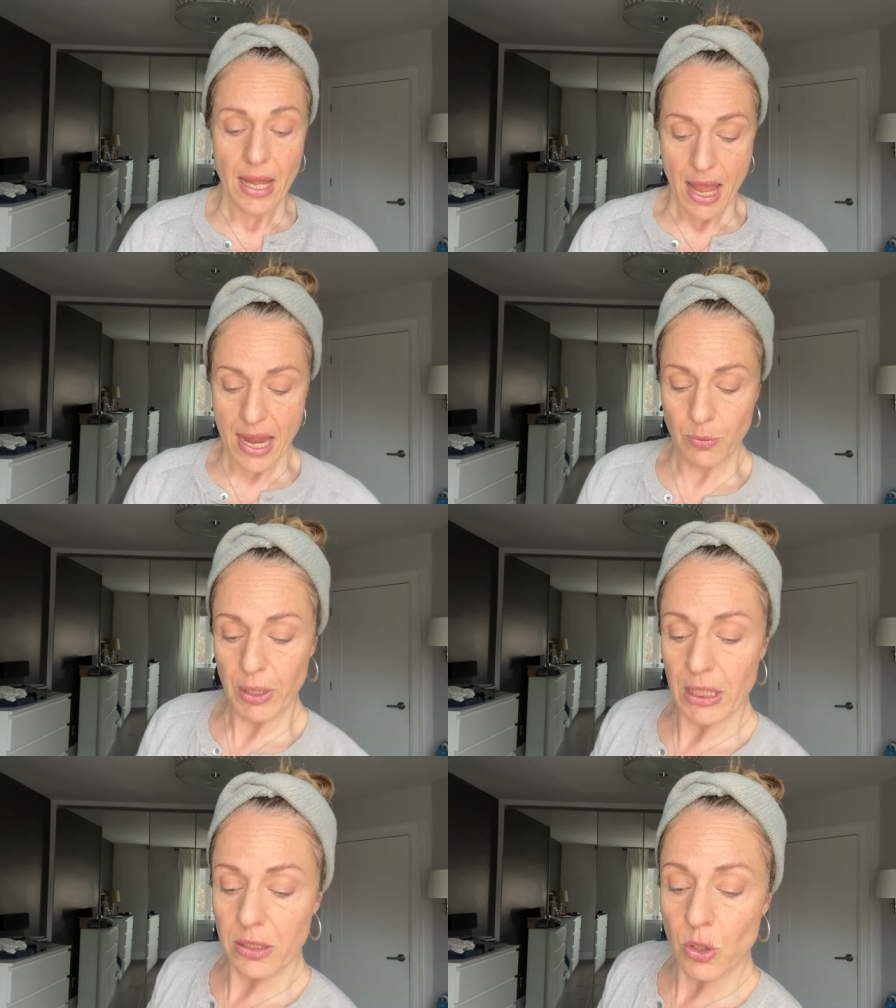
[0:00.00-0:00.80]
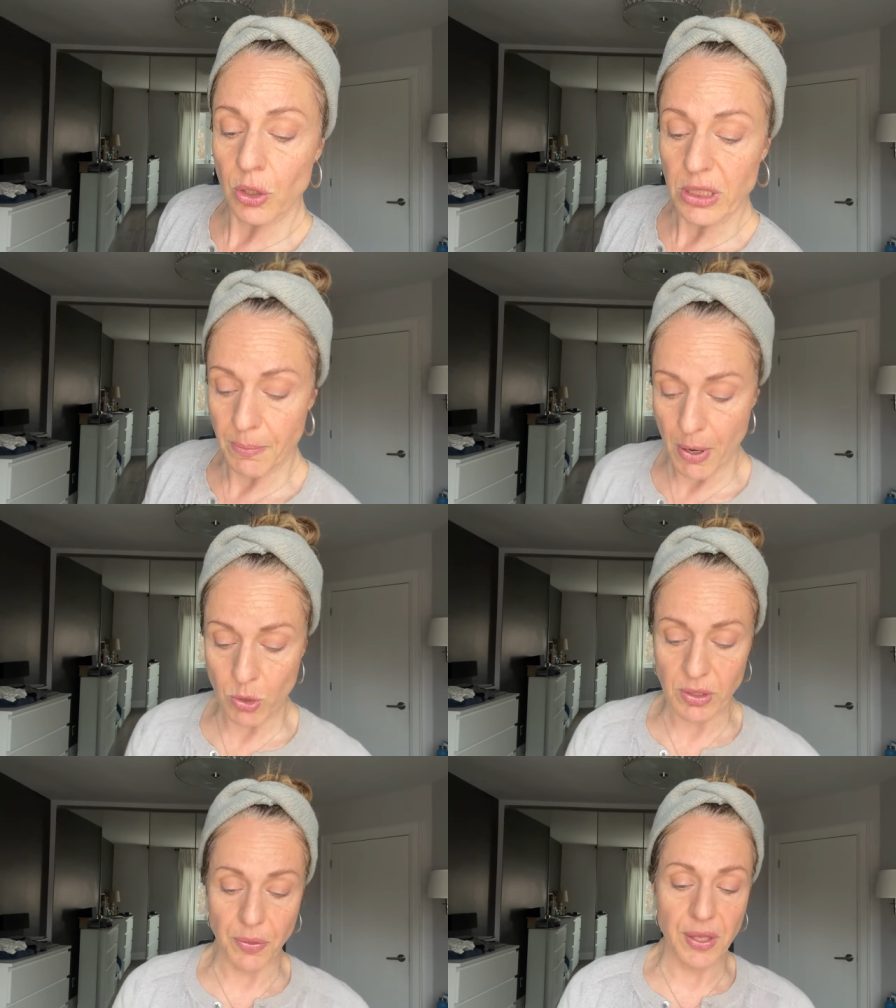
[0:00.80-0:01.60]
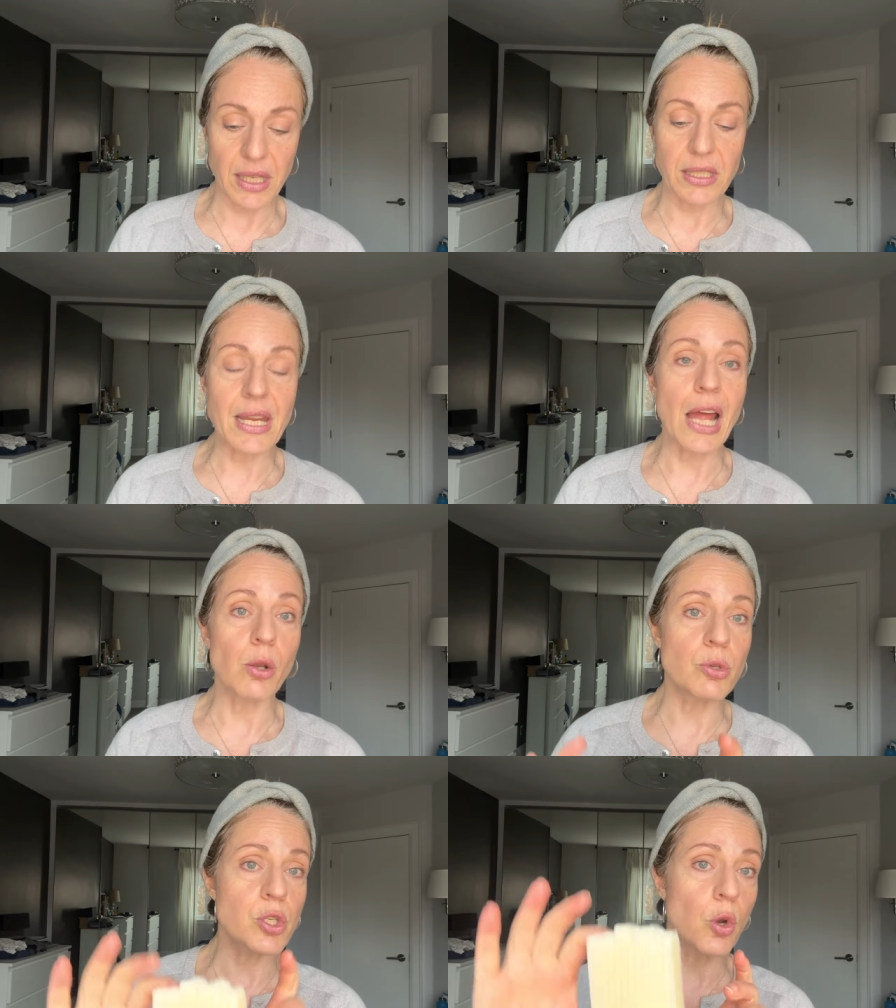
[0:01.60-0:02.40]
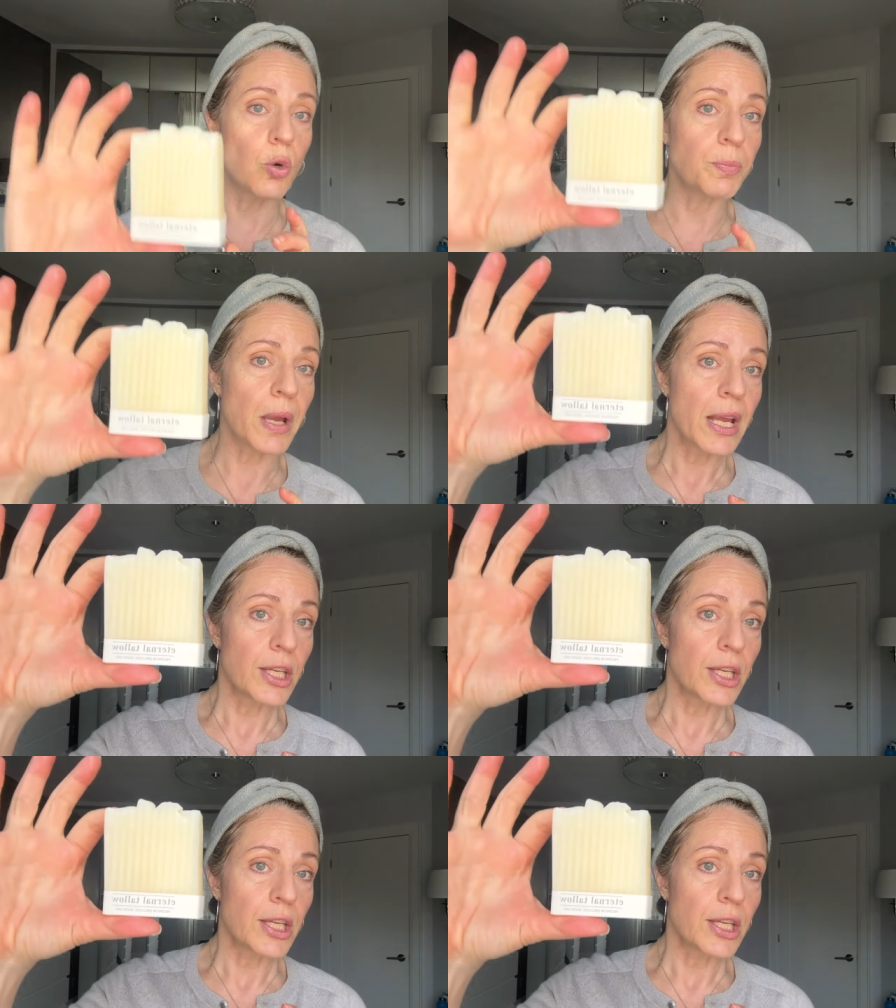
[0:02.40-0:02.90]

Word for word: And we talked about the tallow soap.